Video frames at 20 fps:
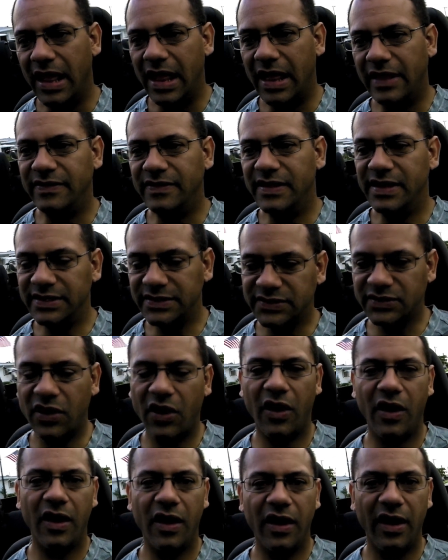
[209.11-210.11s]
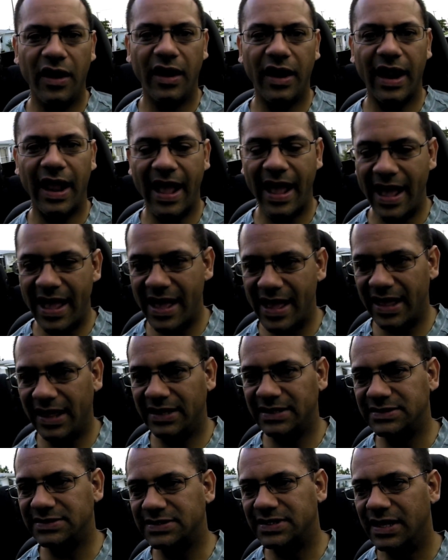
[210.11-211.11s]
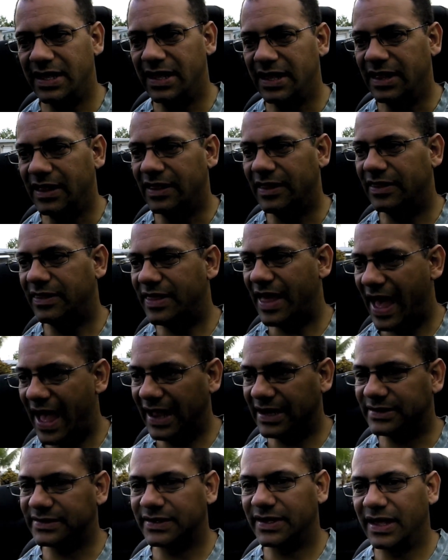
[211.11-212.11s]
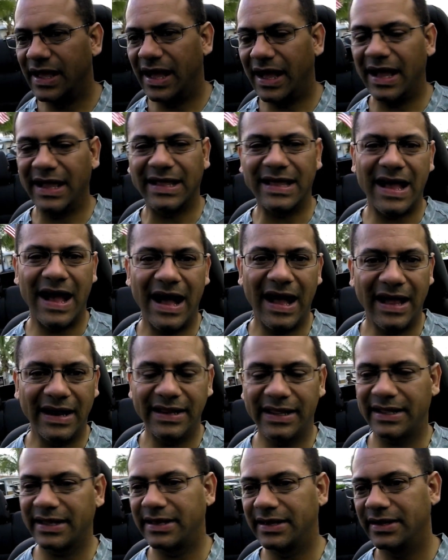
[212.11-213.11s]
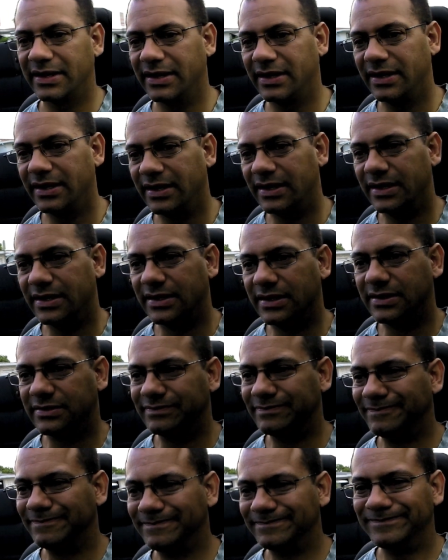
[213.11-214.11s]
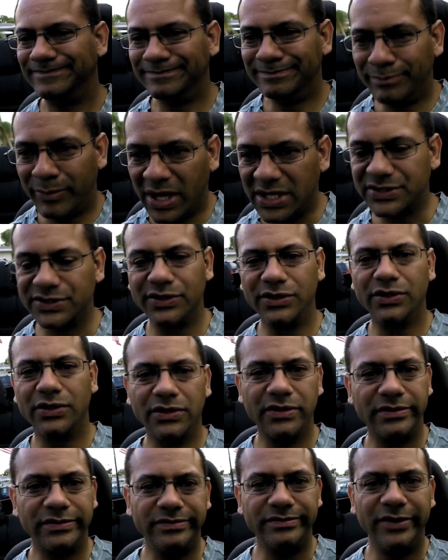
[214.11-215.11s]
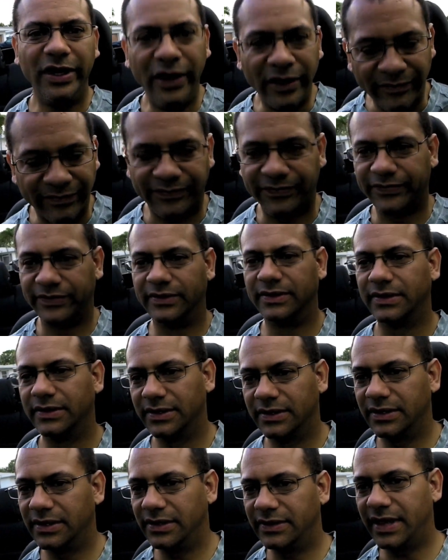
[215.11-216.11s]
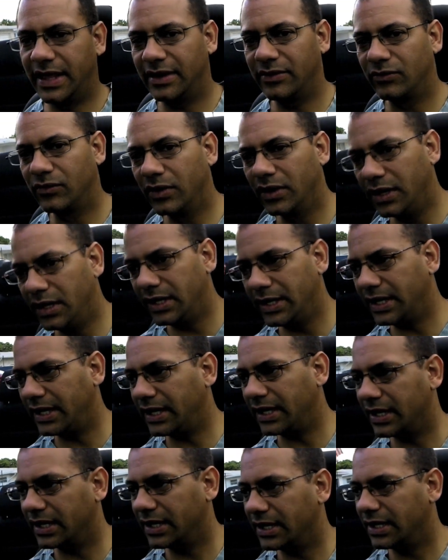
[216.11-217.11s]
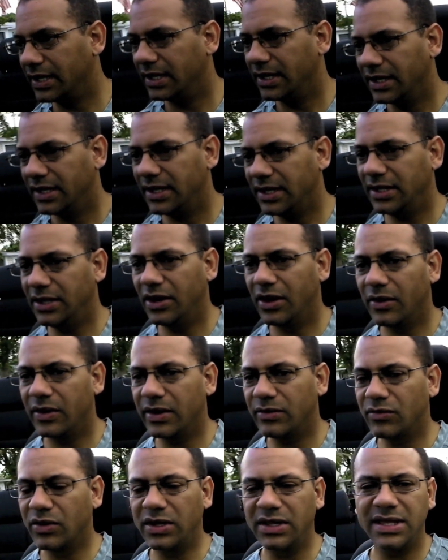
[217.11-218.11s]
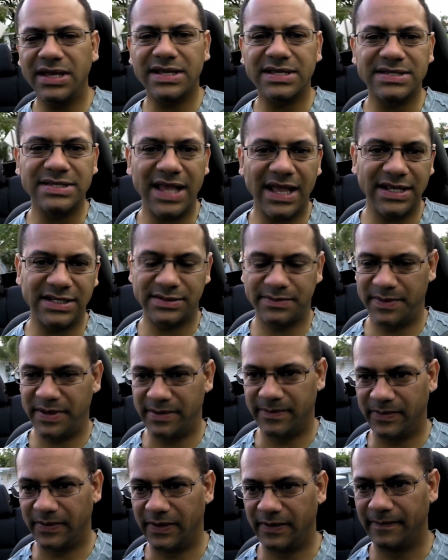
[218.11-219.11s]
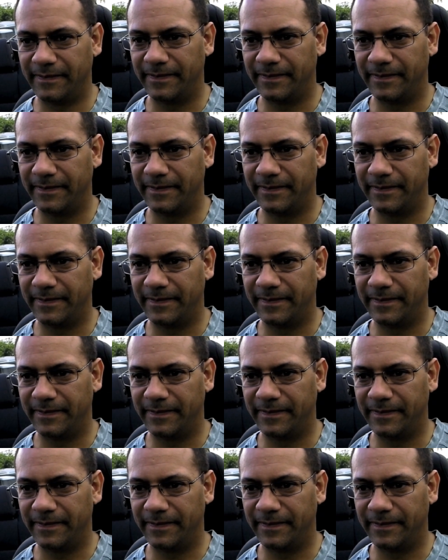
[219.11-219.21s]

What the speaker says: And this car has that iconic muscle oomph that really, you know, it really excites people.